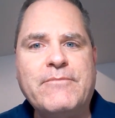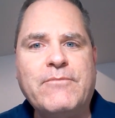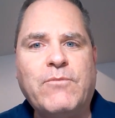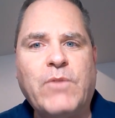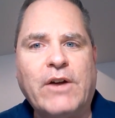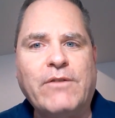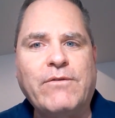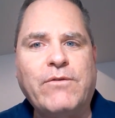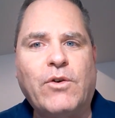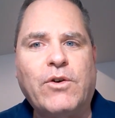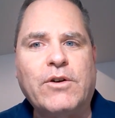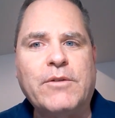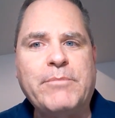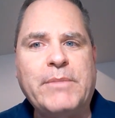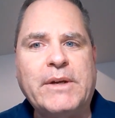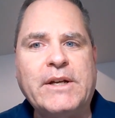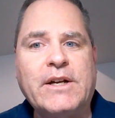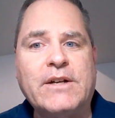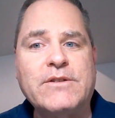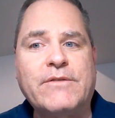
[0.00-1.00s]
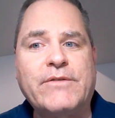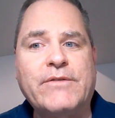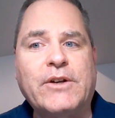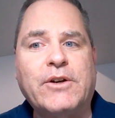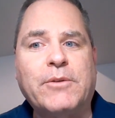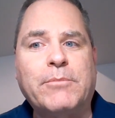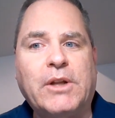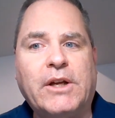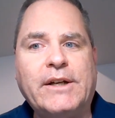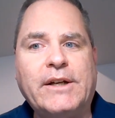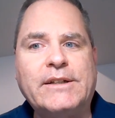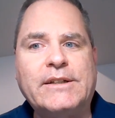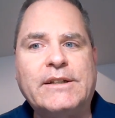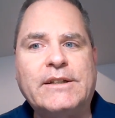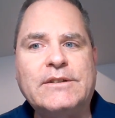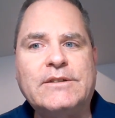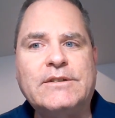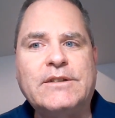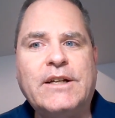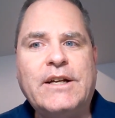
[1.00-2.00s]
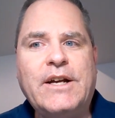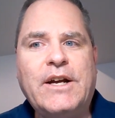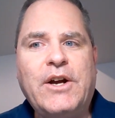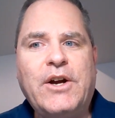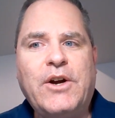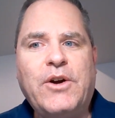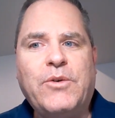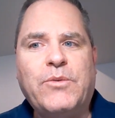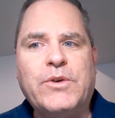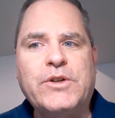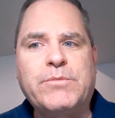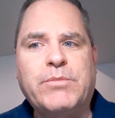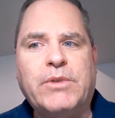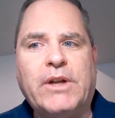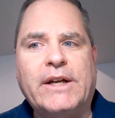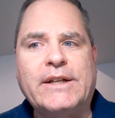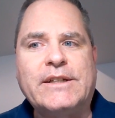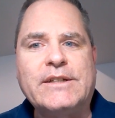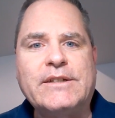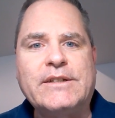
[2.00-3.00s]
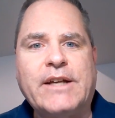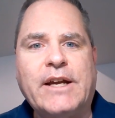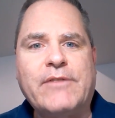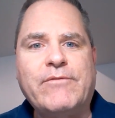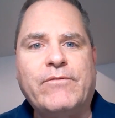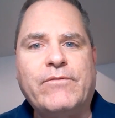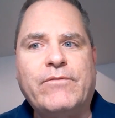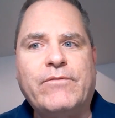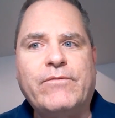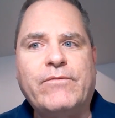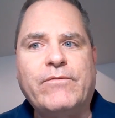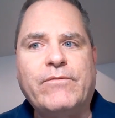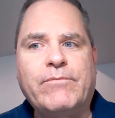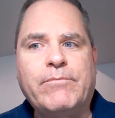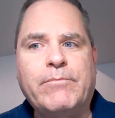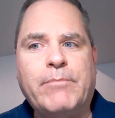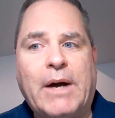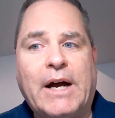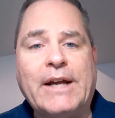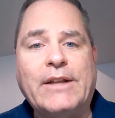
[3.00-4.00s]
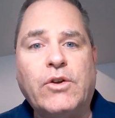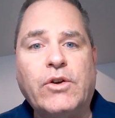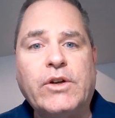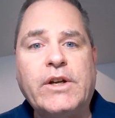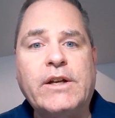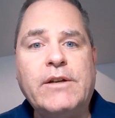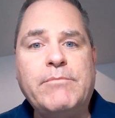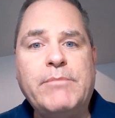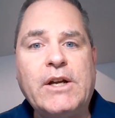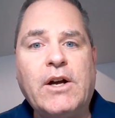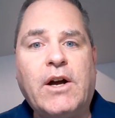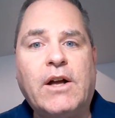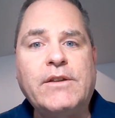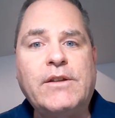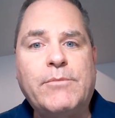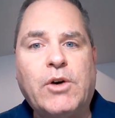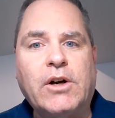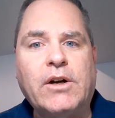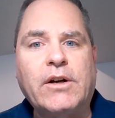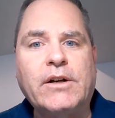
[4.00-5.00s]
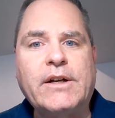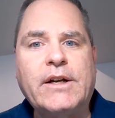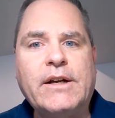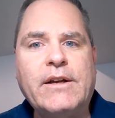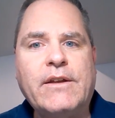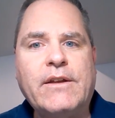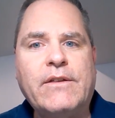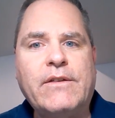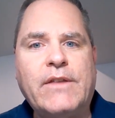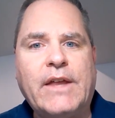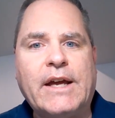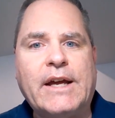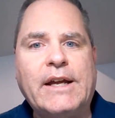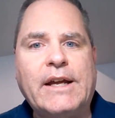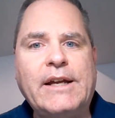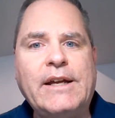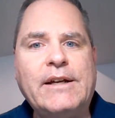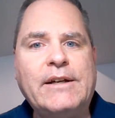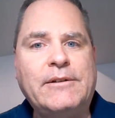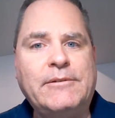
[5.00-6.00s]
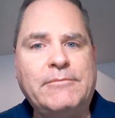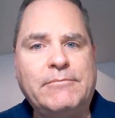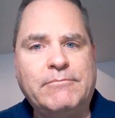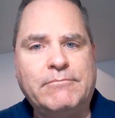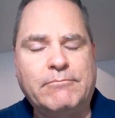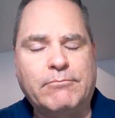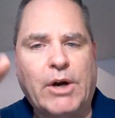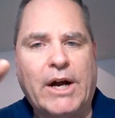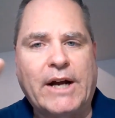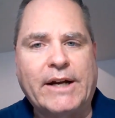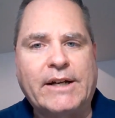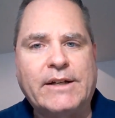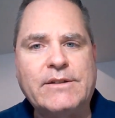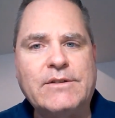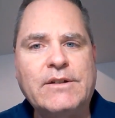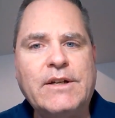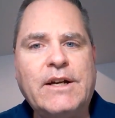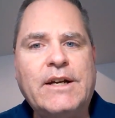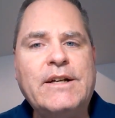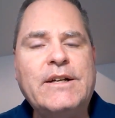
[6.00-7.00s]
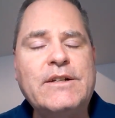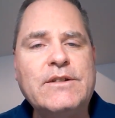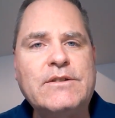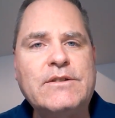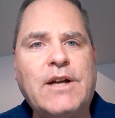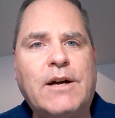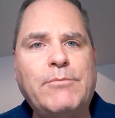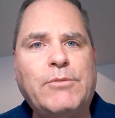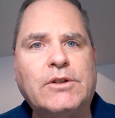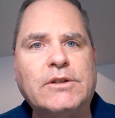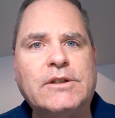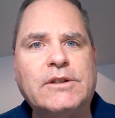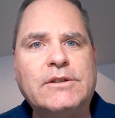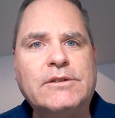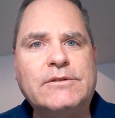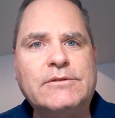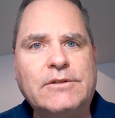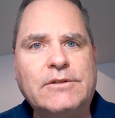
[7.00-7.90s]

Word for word: Wherefore, because of their blindness, which blindness came by looking beyond the mark, they, brackets, stumbled,